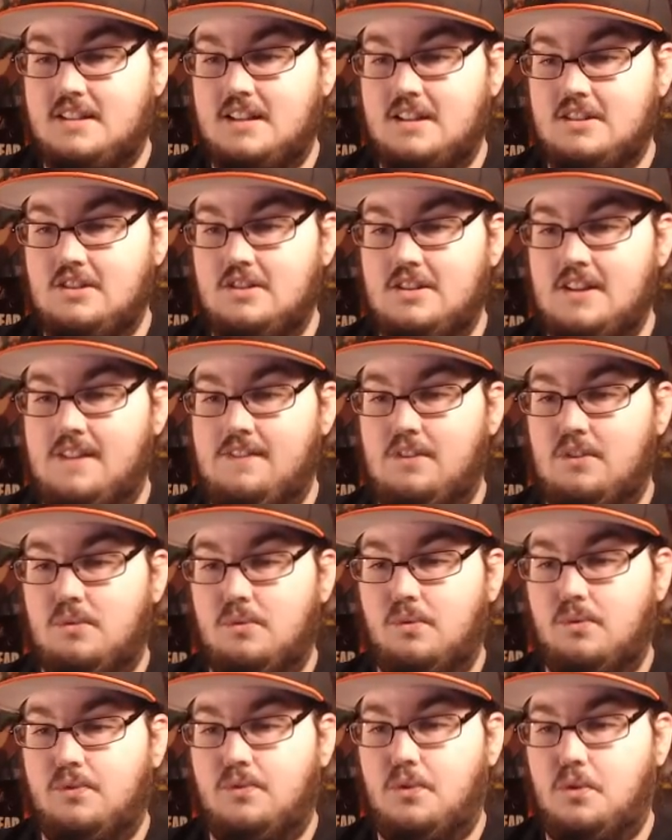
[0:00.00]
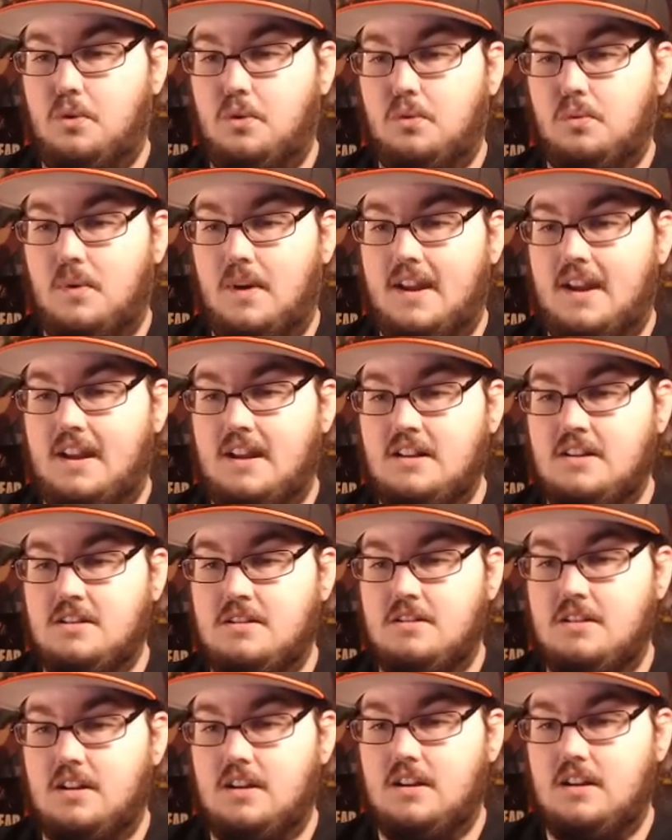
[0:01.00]
because there's even full
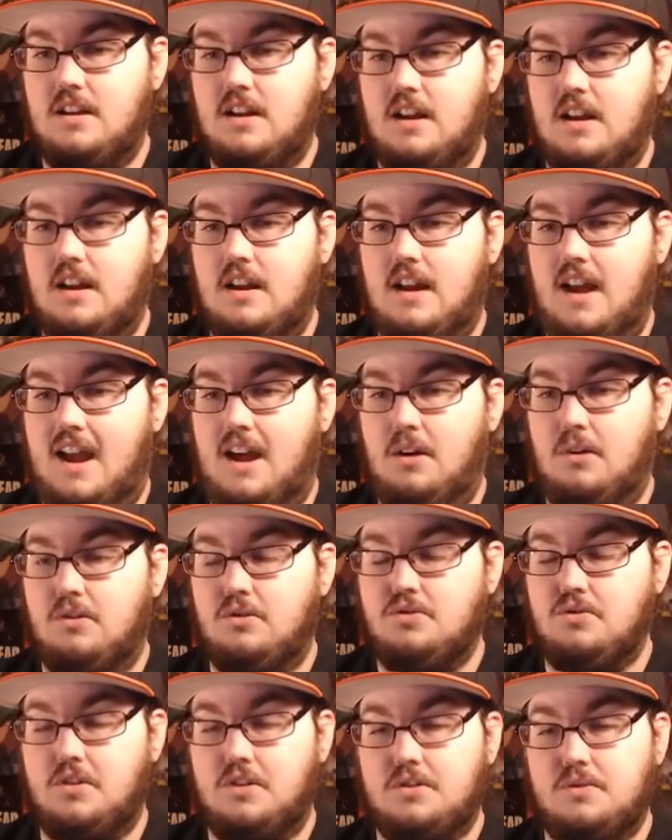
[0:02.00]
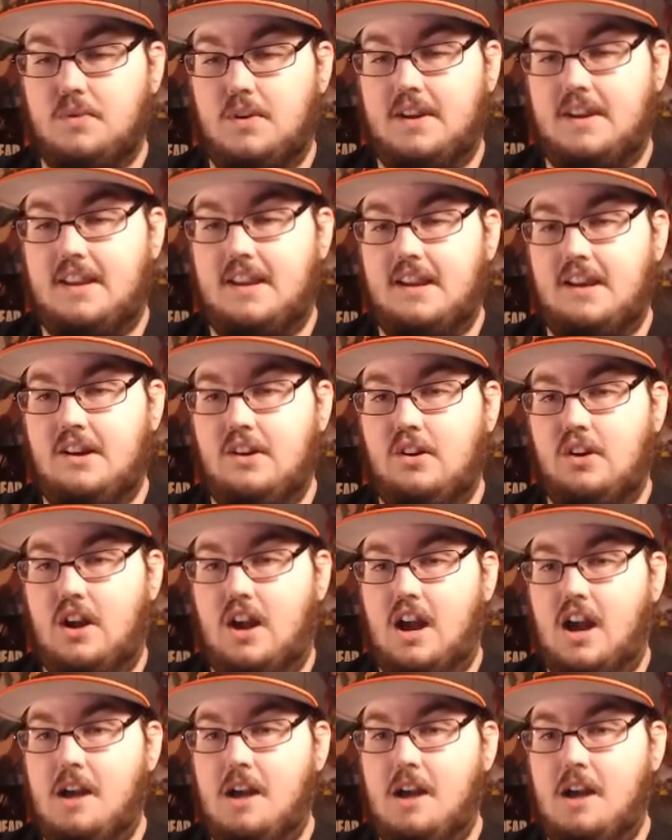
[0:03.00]
rage out Trunks right here.